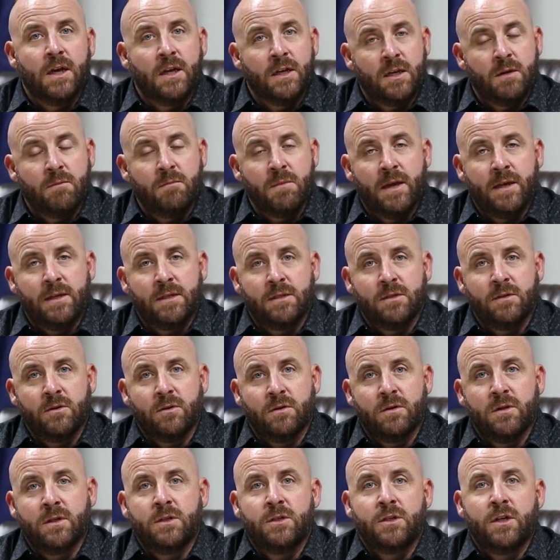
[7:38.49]
to make
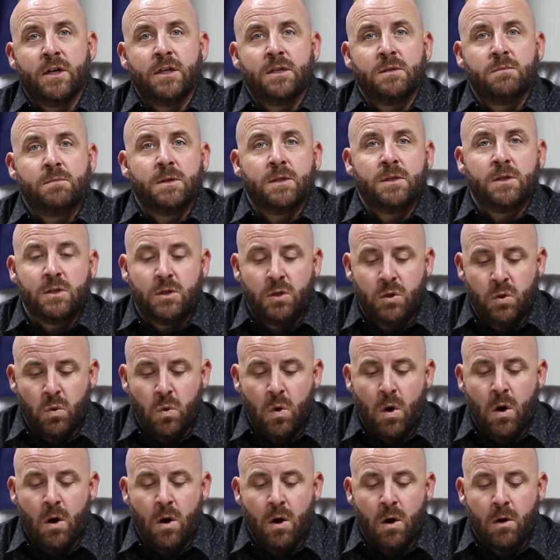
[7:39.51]
certain adjustments to
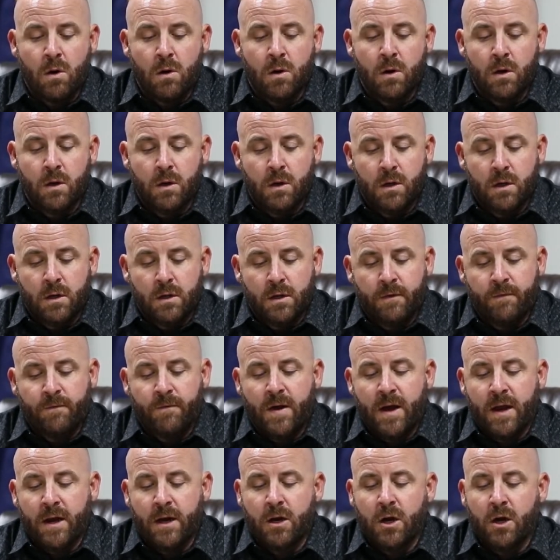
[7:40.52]
our
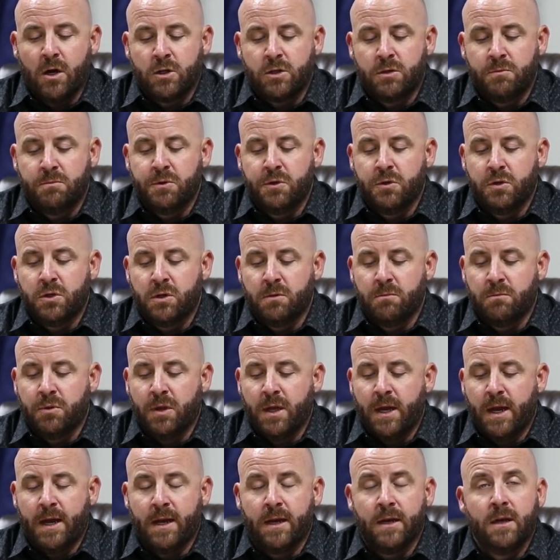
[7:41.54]
defined contribution
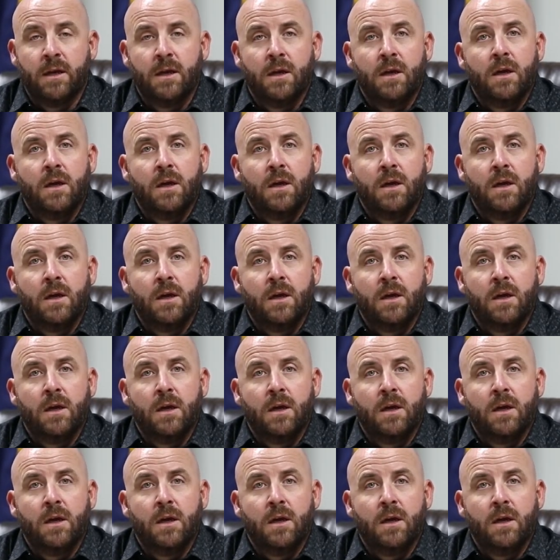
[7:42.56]
plan